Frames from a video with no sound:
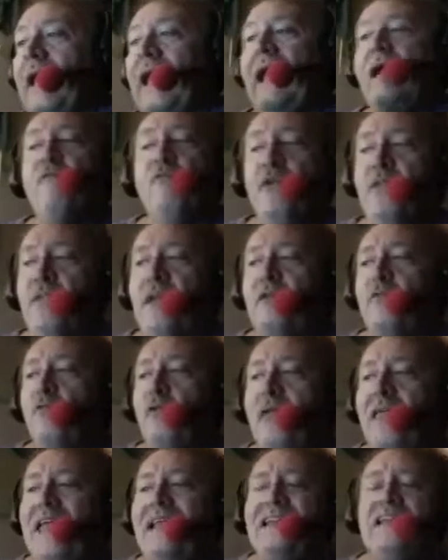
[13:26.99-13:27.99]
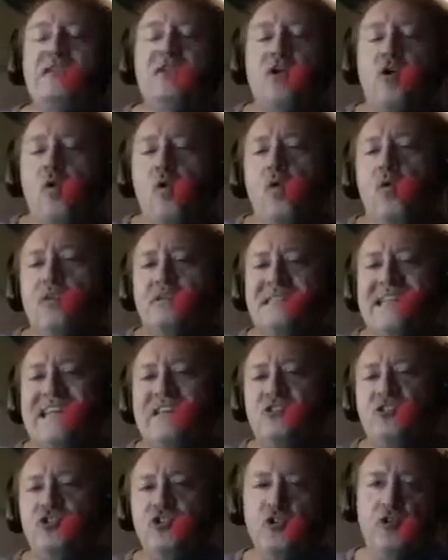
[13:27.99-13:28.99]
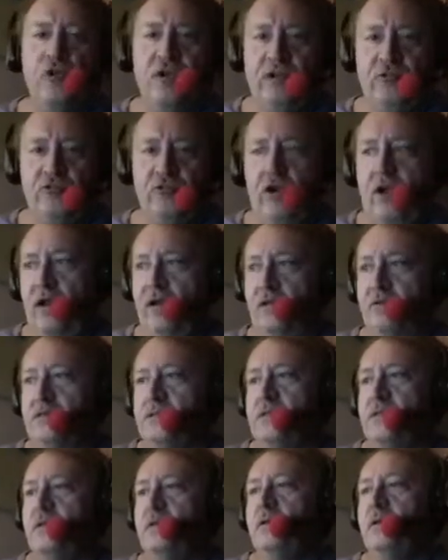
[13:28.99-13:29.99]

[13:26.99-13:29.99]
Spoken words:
everything related to courts and jury trials.